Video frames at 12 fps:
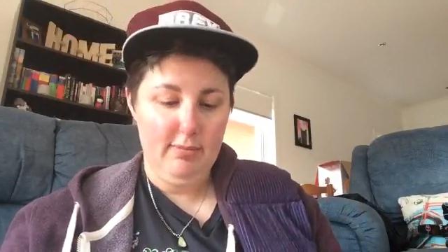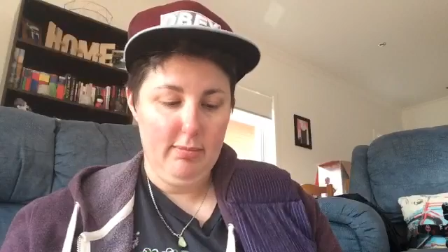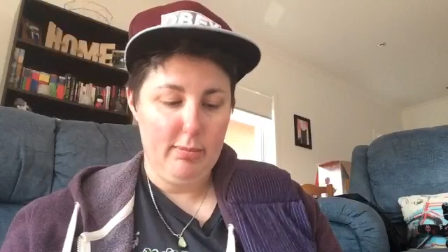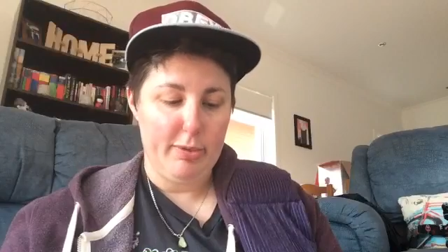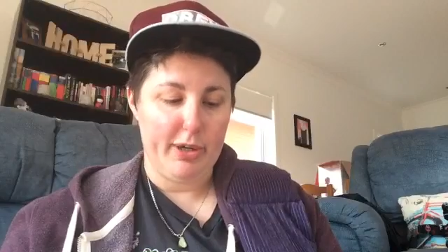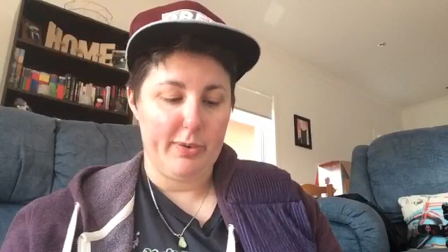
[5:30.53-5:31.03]

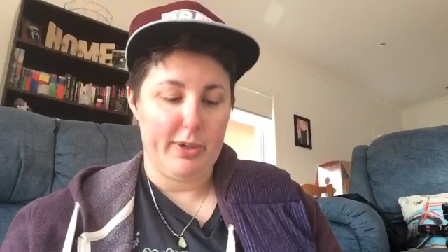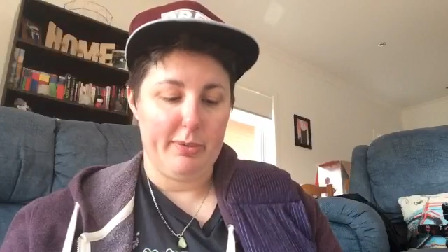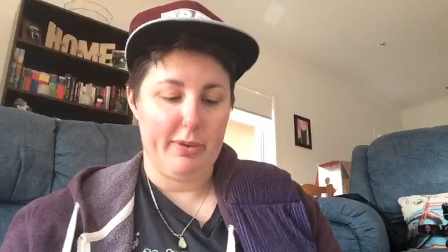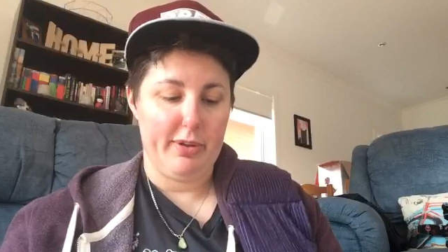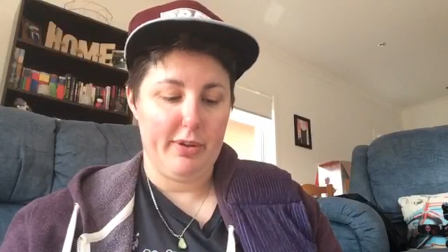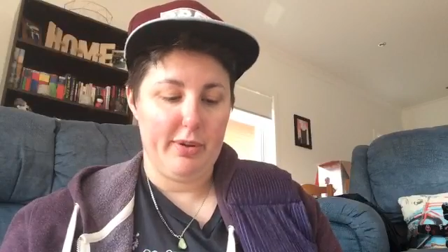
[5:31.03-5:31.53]
bring one
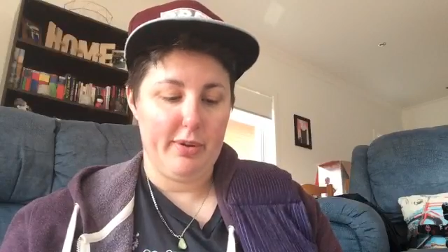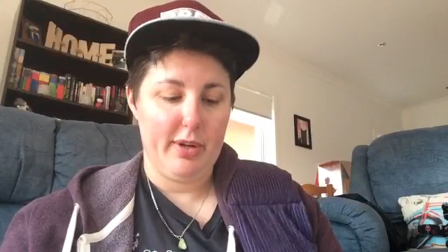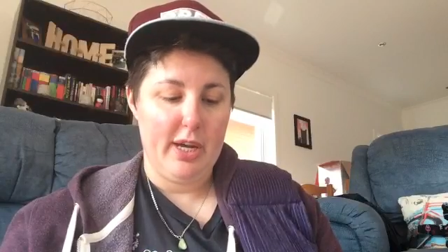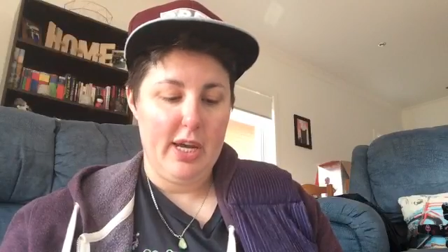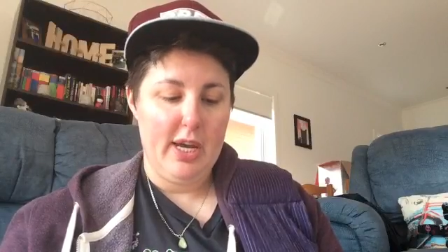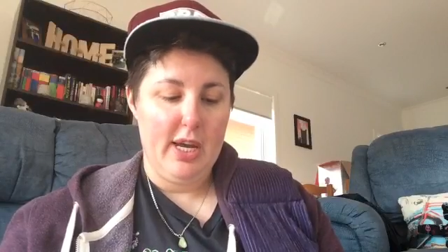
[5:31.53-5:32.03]
with you.
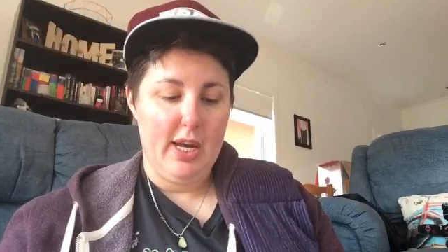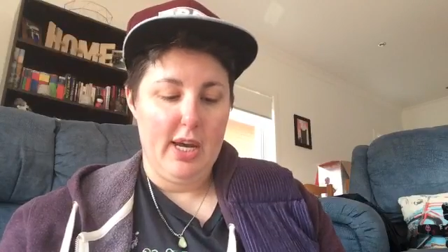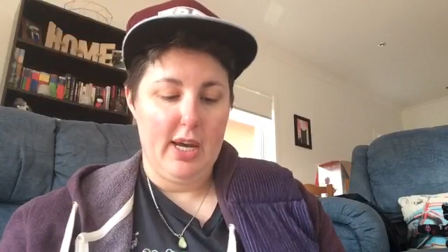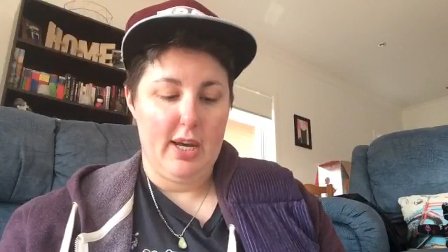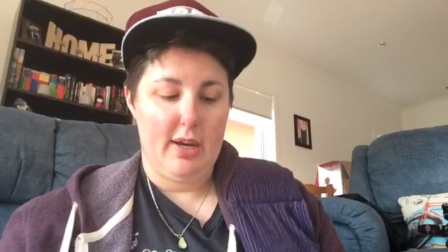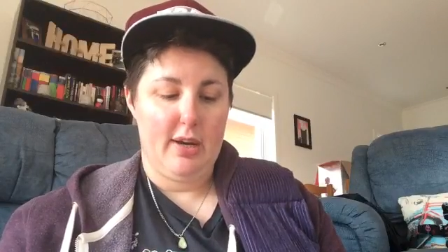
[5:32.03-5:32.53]

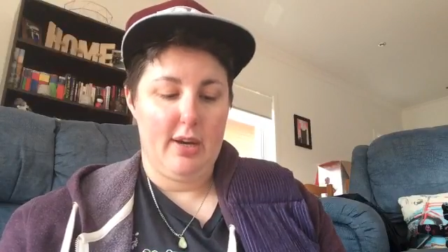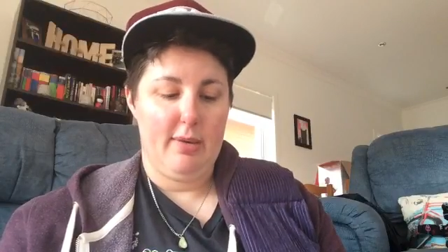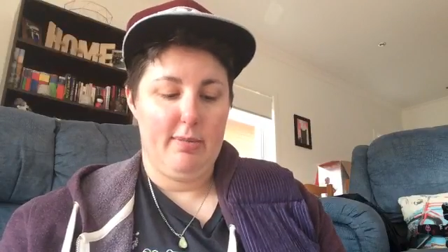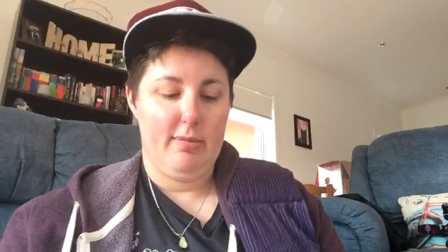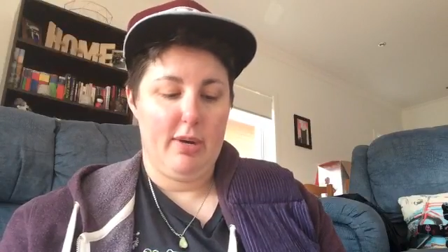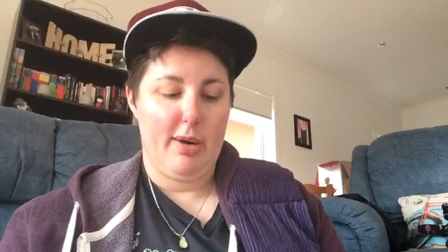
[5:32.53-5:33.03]

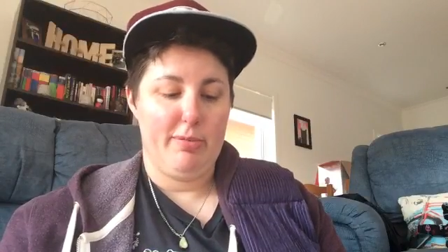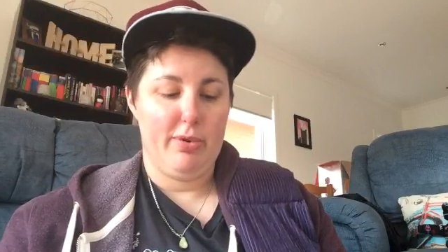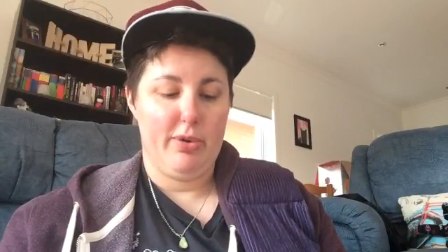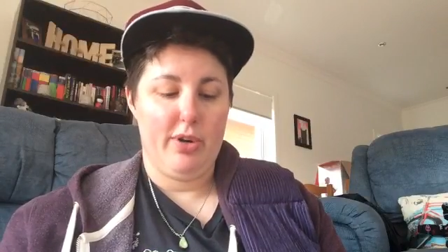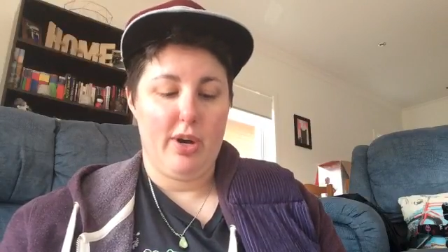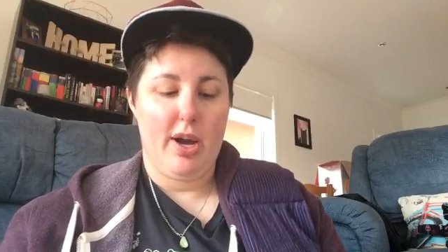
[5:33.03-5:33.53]
I
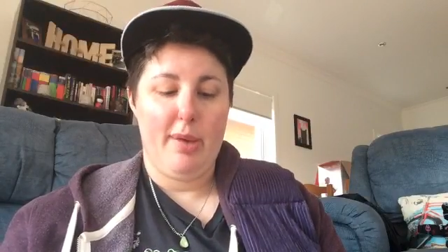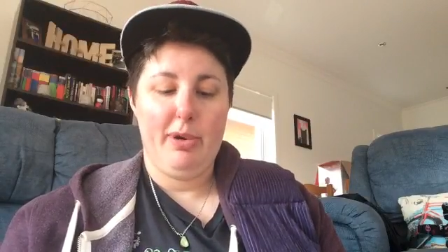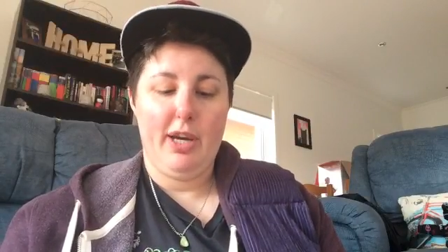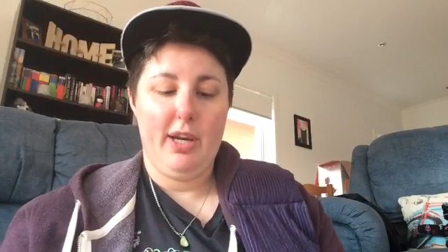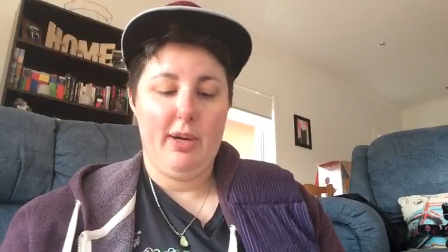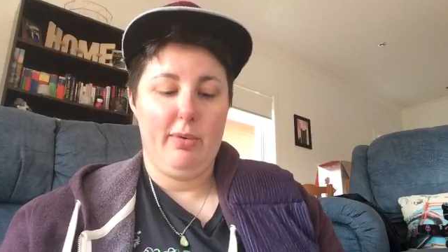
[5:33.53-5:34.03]
brought an
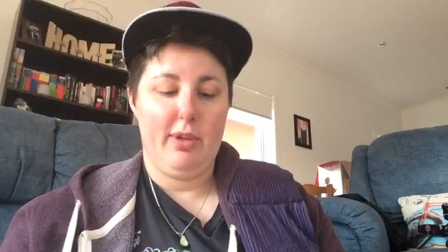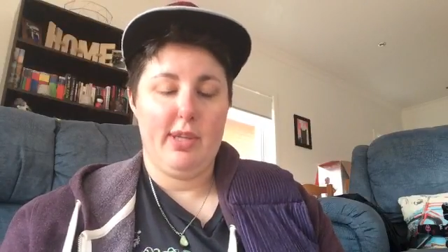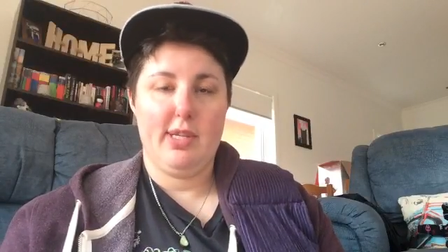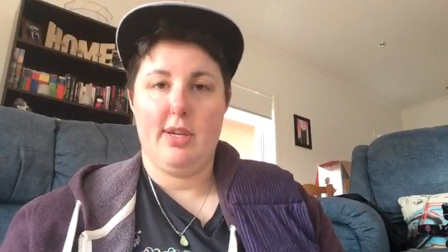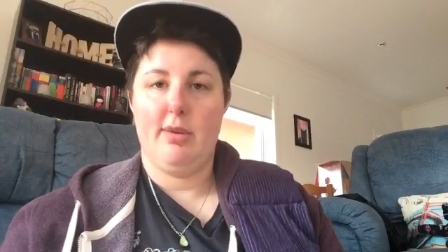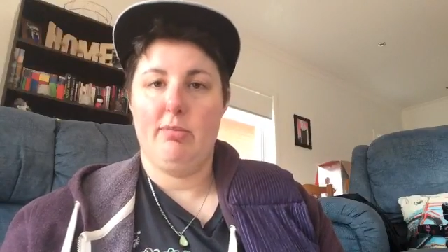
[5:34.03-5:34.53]
iPad with
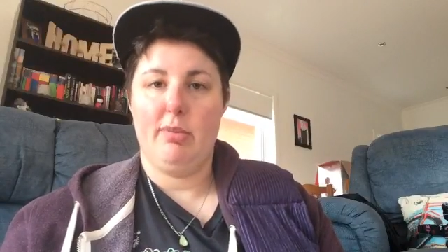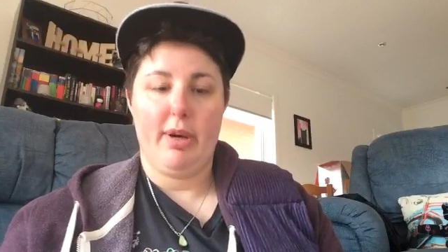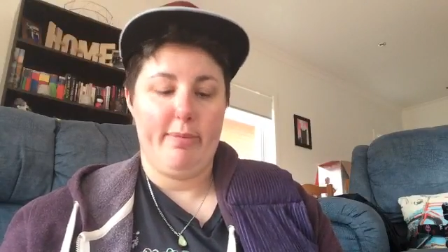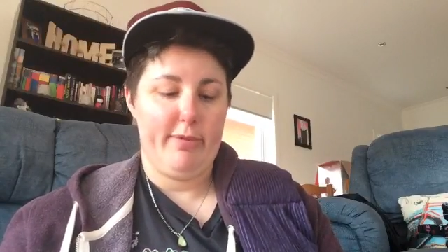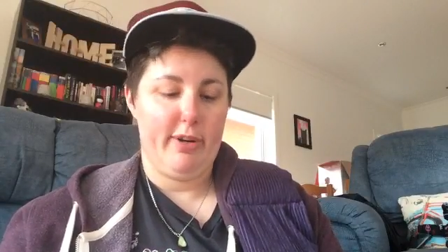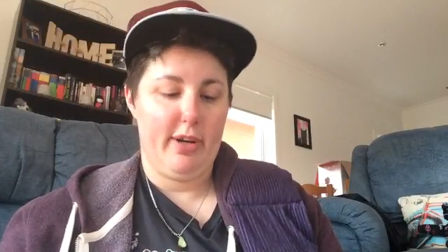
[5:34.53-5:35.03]
some
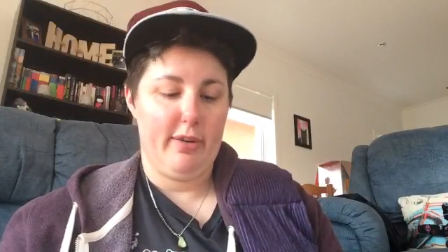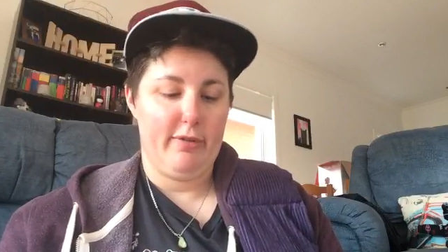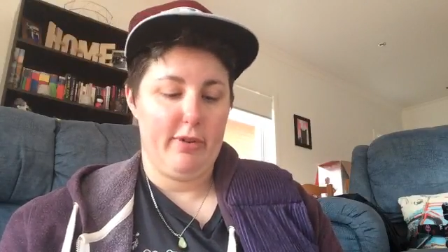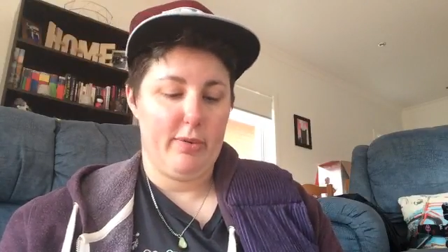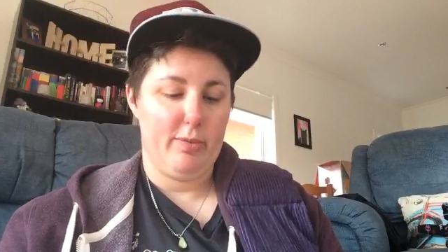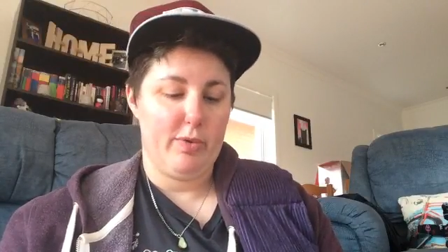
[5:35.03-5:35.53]
comforting
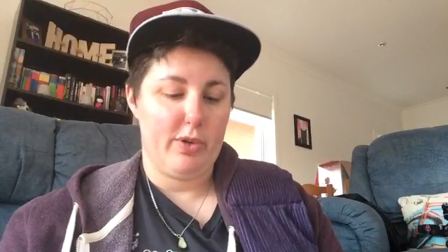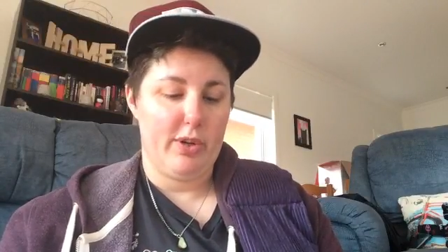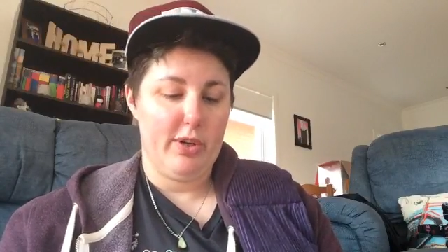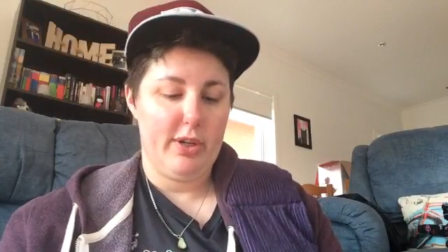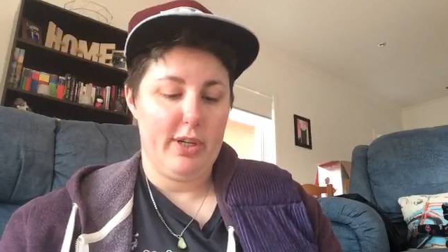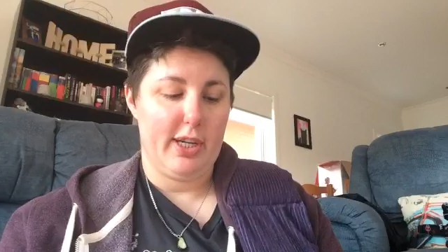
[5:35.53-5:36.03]
films on
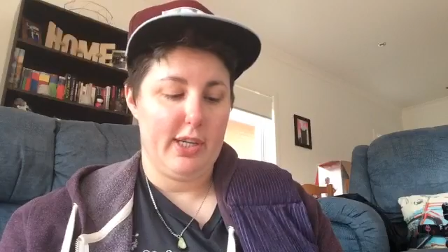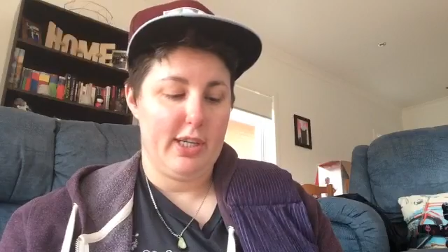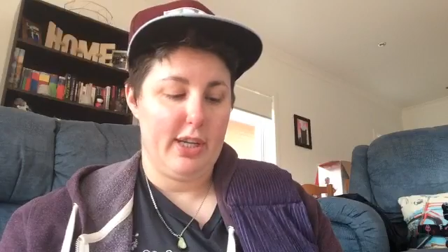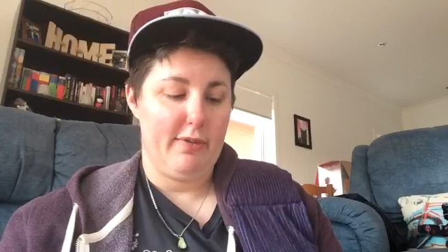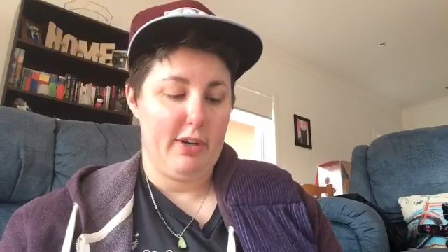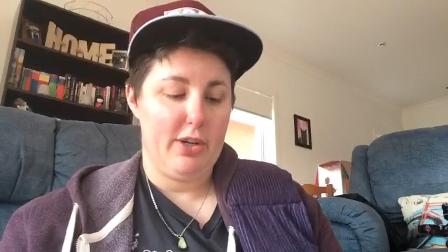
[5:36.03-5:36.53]
it and
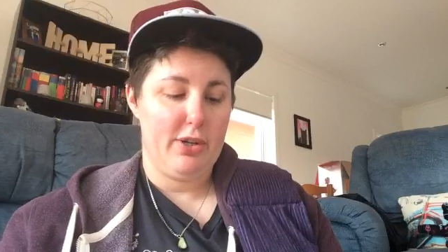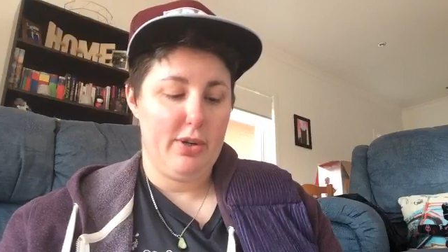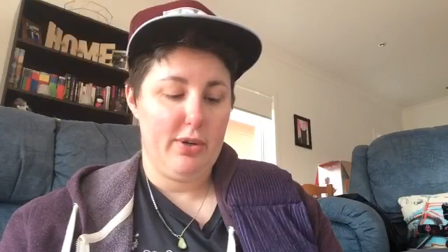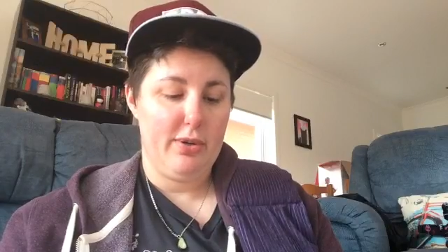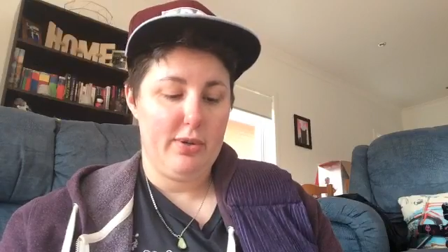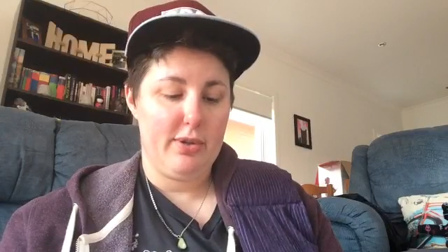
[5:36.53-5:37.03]
TV
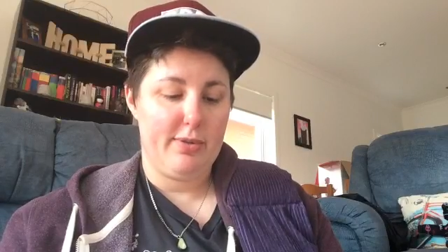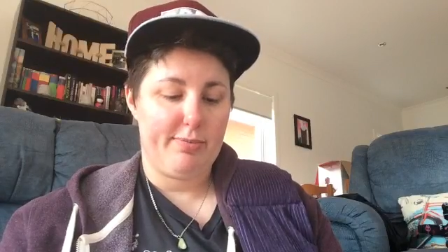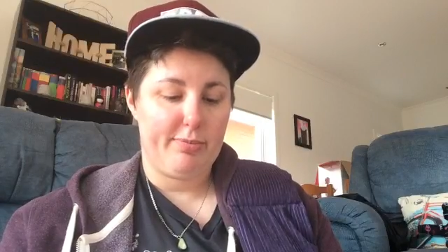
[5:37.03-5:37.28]
shows.